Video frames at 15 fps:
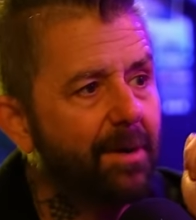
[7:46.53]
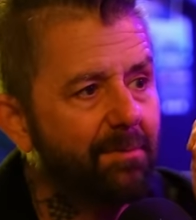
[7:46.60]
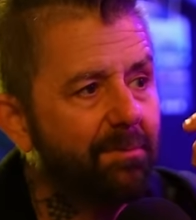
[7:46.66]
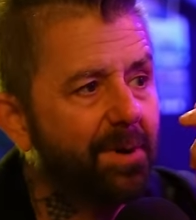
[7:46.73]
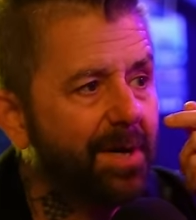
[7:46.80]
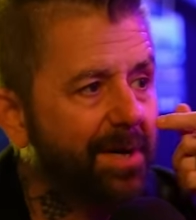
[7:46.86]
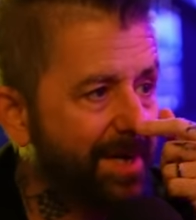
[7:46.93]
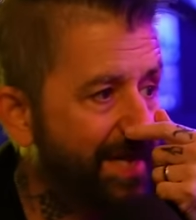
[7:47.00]

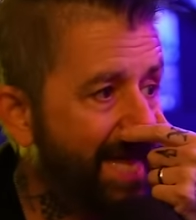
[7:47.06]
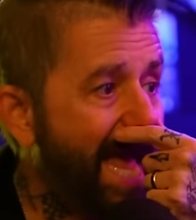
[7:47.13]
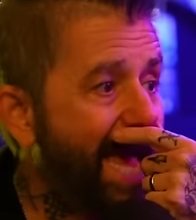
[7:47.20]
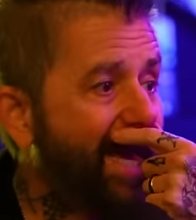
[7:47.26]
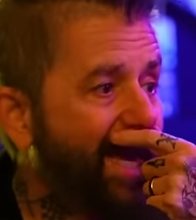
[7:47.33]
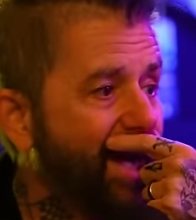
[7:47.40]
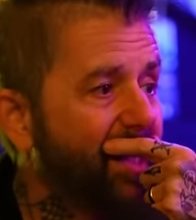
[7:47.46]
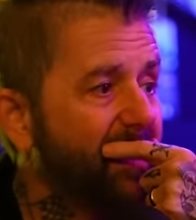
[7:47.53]
But in that
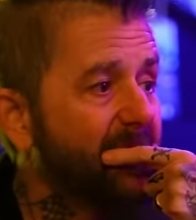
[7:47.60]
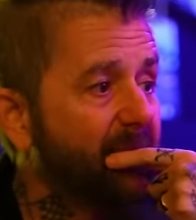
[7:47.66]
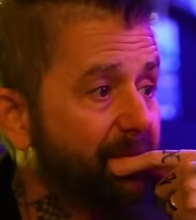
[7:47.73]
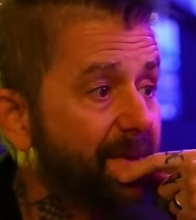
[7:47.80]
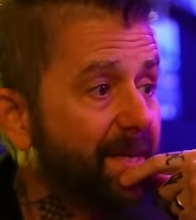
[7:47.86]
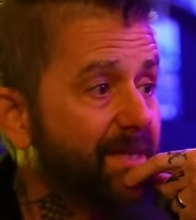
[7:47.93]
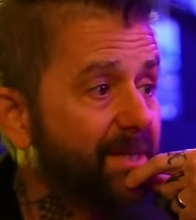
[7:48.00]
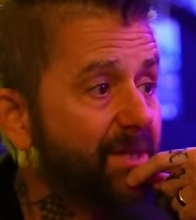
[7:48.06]
case, the
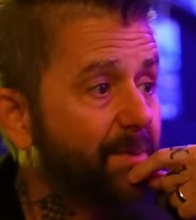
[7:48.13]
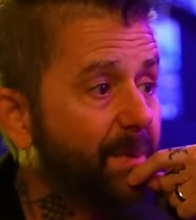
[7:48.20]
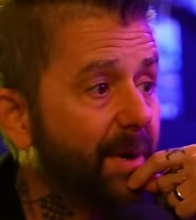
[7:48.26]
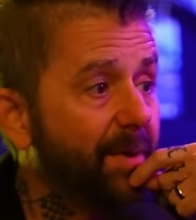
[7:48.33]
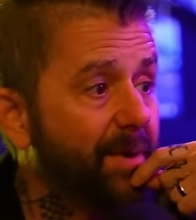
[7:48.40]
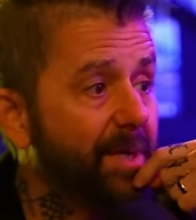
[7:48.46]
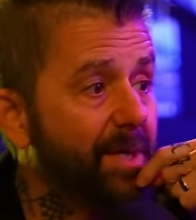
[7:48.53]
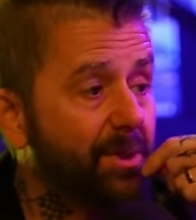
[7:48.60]
fiction's better
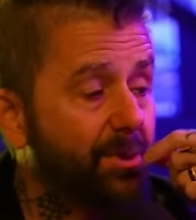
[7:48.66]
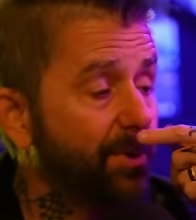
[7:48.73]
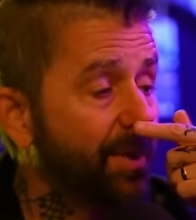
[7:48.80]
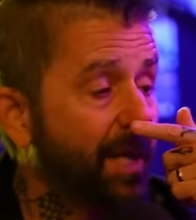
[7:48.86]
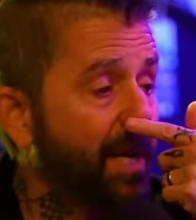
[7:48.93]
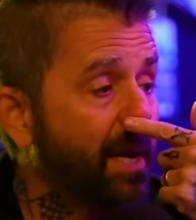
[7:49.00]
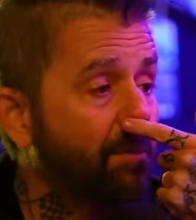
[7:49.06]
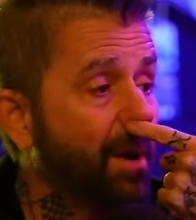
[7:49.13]
than the truth.
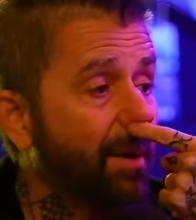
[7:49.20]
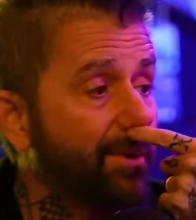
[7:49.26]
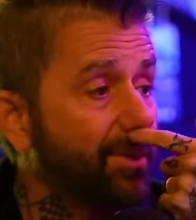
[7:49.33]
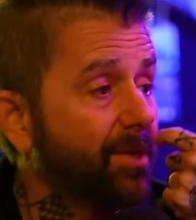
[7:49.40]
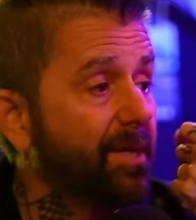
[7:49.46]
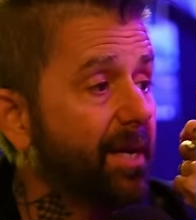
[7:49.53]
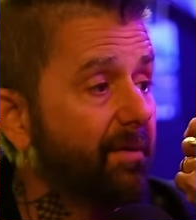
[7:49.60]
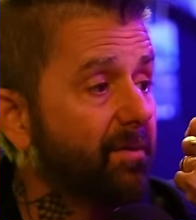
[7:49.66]
Like, I probably
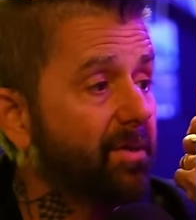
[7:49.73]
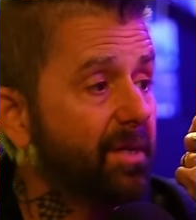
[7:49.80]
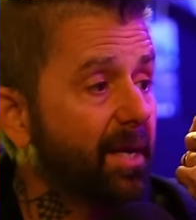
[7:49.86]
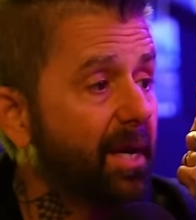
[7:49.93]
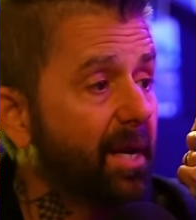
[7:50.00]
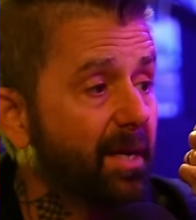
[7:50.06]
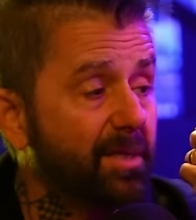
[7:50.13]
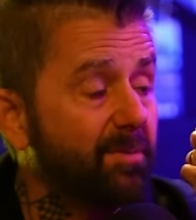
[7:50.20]
should never
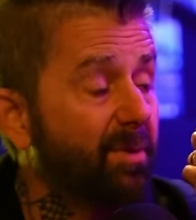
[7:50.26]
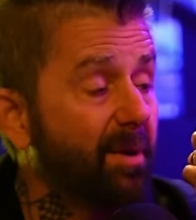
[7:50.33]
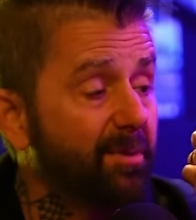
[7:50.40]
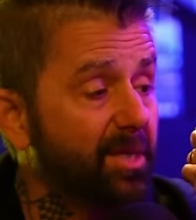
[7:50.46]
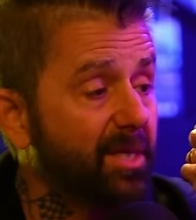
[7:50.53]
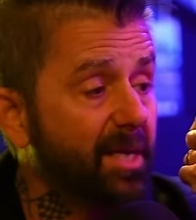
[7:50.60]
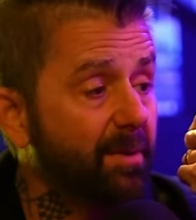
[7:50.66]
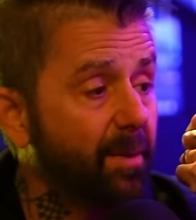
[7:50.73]
say it. I should probably
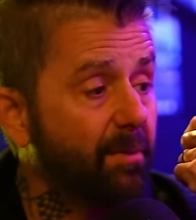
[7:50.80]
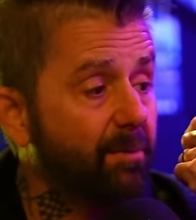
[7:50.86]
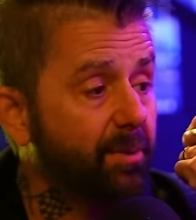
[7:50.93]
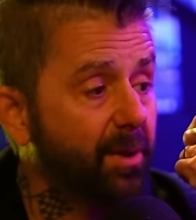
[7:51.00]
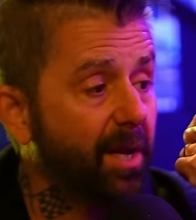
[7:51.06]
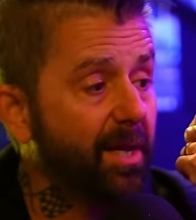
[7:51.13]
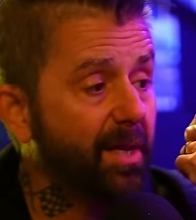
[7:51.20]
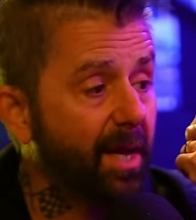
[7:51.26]
just keep on
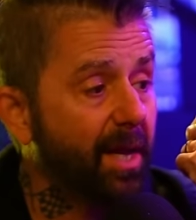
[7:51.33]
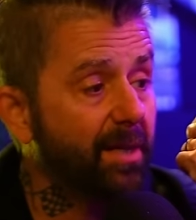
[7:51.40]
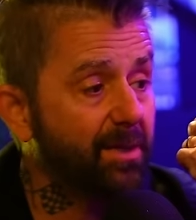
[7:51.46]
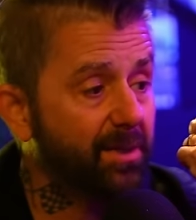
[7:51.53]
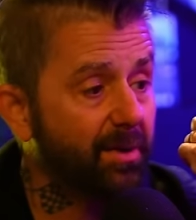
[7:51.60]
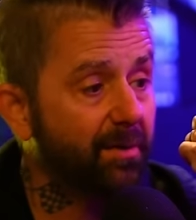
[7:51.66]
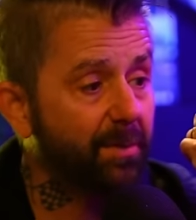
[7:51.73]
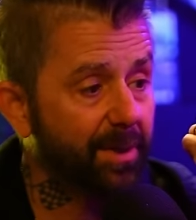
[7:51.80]
playing that, and
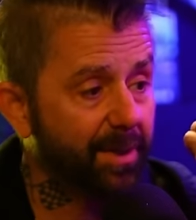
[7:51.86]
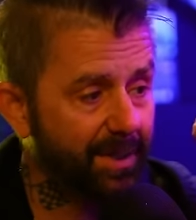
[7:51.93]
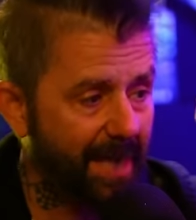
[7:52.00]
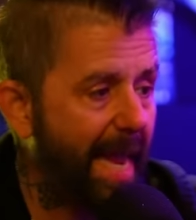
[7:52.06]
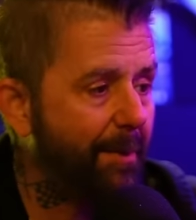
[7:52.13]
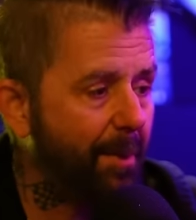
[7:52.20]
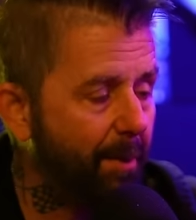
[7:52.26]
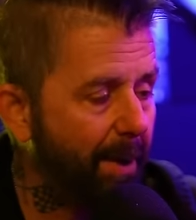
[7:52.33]
so everybody, because I
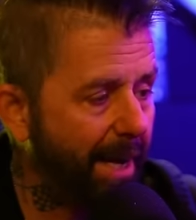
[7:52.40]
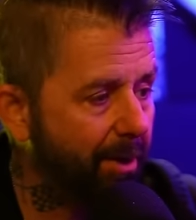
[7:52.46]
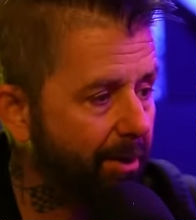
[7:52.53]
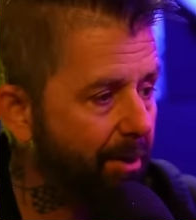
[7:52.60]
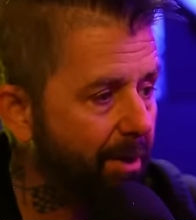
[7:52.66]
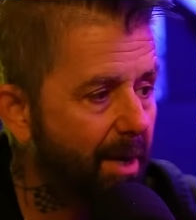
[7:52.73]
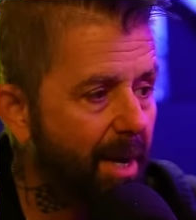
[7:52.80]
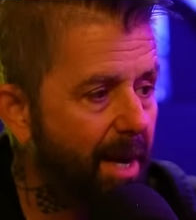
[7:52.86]
am a
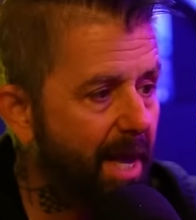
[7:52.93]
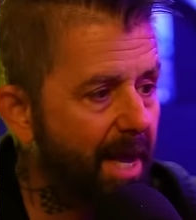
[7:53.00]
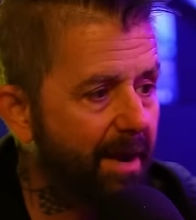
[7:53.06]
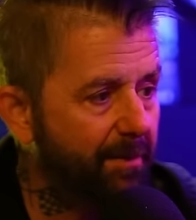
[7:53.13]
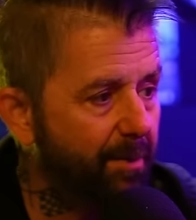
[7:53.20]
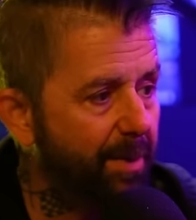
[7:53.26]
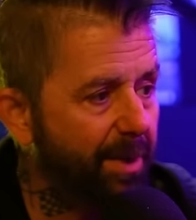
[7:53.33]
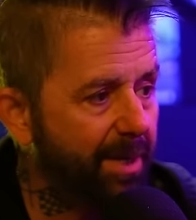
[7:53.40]
biker, and
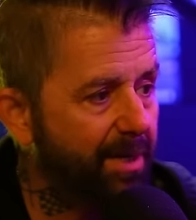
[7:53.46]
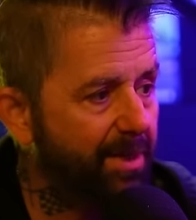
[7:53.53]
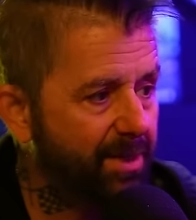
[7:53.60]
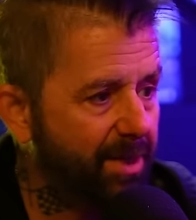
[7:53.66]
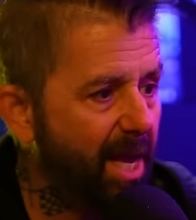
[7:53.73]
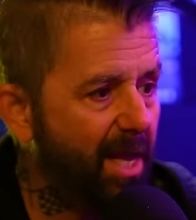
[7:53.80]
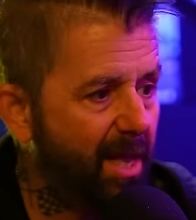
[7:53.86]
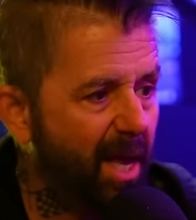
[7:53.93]
everybody to
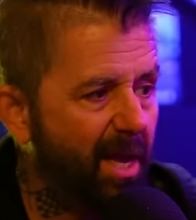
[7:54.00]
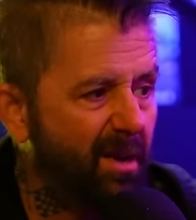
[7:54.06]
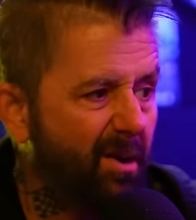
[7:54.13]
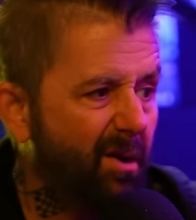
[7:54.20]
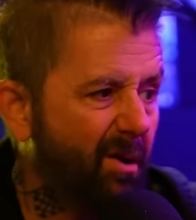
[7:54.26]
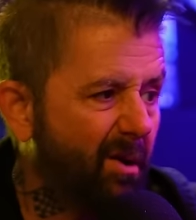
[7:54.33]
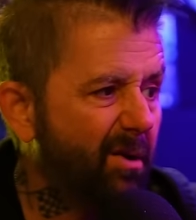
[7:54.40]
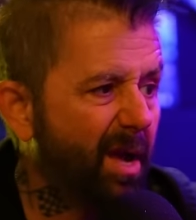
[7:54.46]
say like,
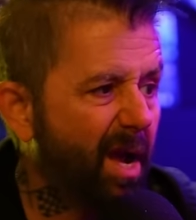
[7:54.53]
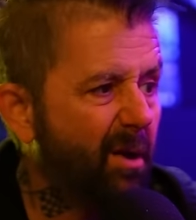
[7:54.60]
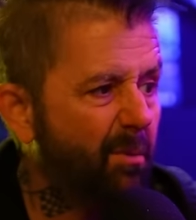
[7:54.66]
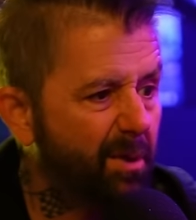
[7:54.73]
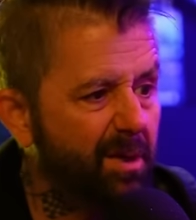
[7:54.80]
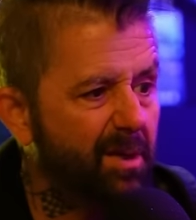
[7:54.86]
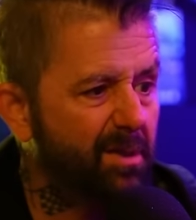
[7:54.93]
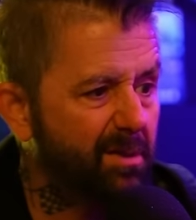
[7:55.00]
oh yeah,
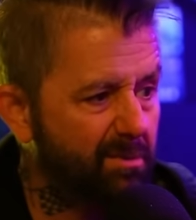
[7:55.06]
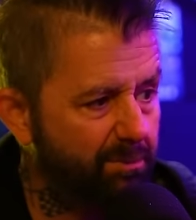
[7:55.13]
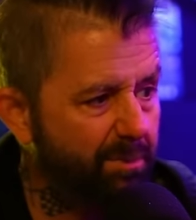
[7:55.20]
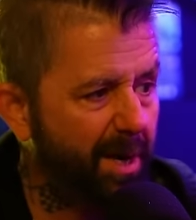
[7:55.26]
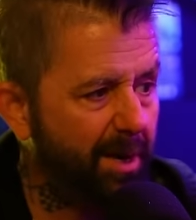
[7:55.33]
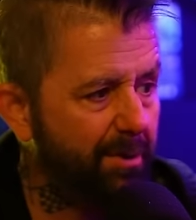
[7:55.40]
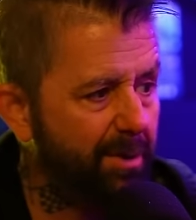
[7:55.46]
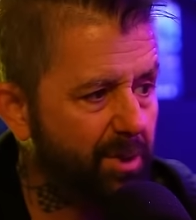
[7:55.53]
Ricky's
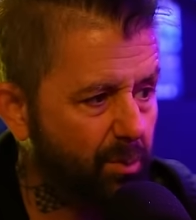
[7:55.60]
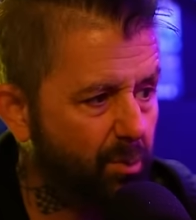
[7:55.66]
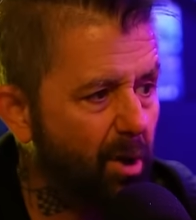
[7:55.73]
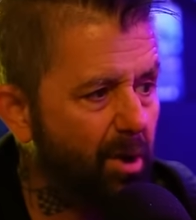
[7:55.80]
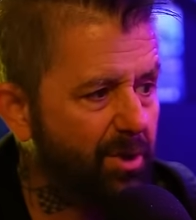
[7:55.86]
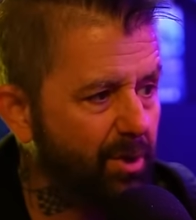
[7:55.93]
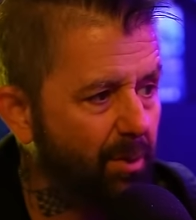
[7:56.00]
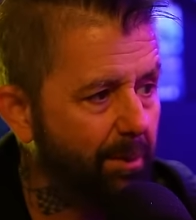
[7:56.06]
parents were
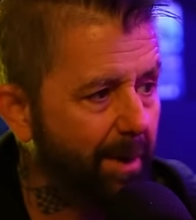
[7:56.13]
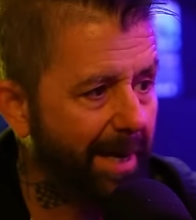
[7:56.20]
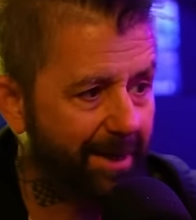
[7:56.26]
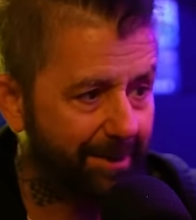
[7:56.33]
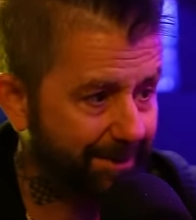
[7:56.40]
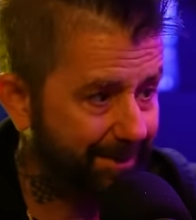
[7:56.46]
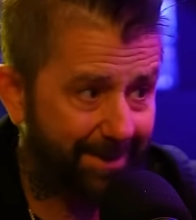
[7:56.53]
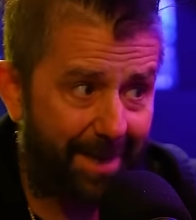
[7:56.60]
also
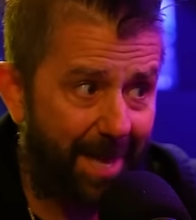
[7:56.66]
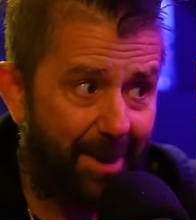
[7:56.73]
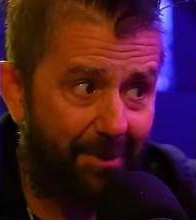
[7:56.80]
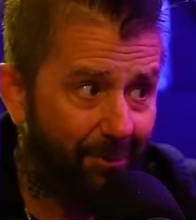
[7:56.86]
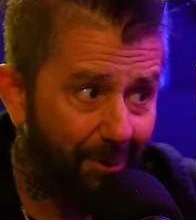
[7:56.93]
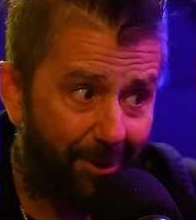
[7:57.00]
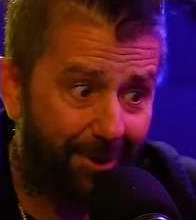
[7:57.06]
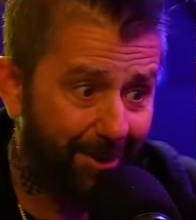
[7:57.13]
bikers. They
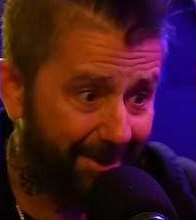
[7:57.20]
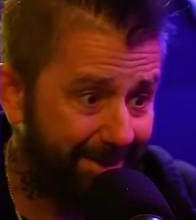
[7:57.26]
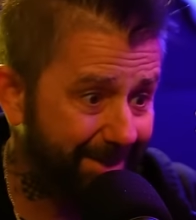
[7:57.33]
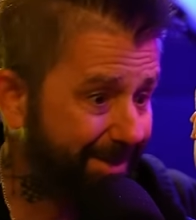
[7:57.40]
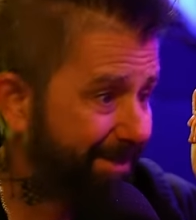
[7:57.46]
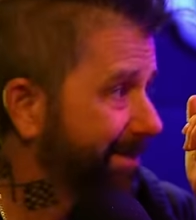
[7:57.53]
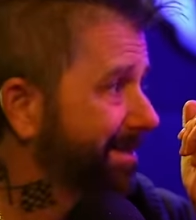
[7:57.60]
weren't.